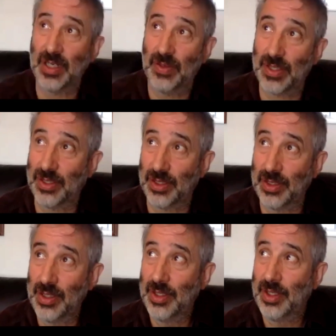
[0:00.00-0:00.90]
question.
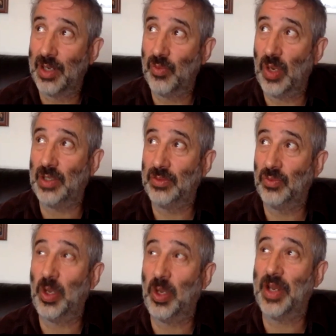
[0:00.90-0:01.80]
Well,
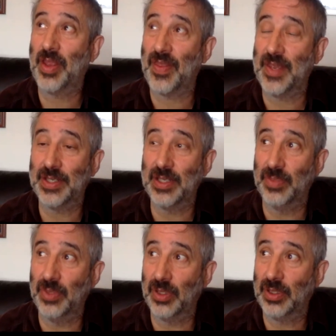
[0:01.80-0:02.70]
one of the things in the
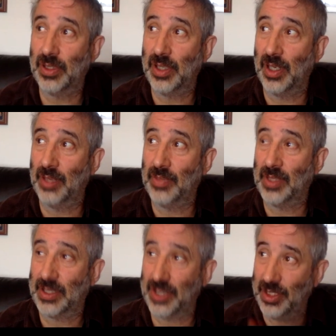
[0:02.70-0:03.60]
book, and
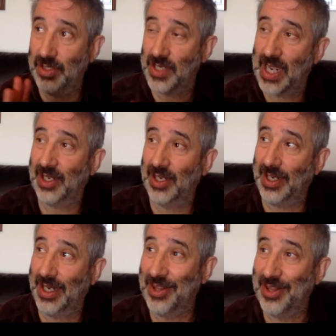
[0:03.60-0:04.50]
actually I use Hadley
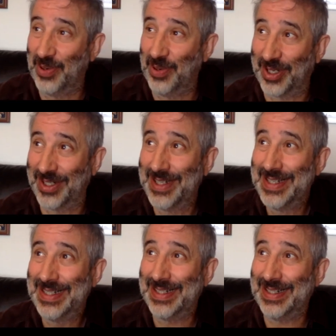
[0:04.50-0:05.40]
in the book
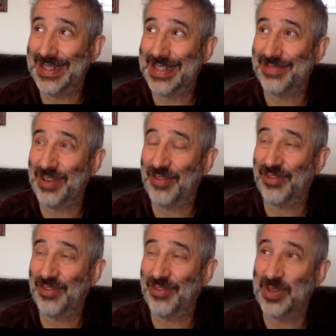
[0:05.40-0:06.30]
as a
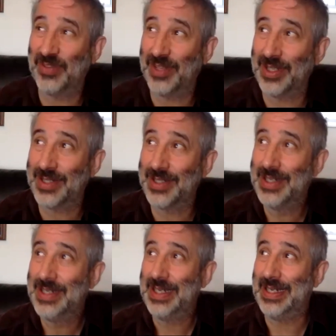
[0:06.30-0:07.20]
reference point for this,
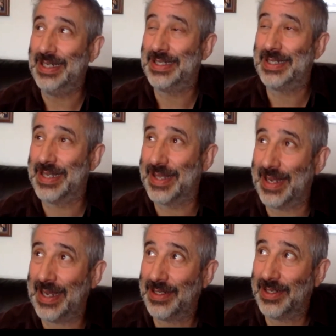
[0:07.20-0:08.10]
is
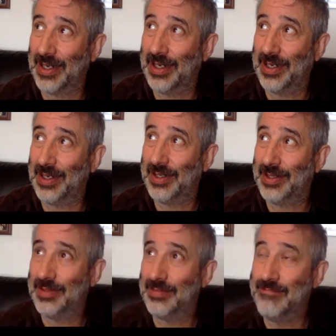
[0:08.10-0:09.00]
that
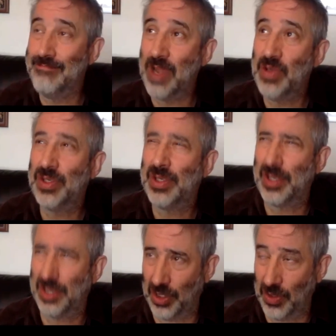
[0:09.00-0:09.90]
most
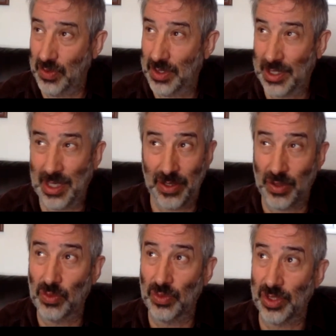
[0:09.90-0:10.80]
Jews, certainly not
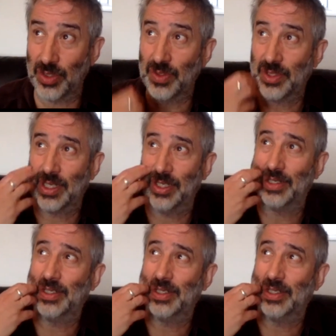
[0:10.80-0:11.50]
all Jews, and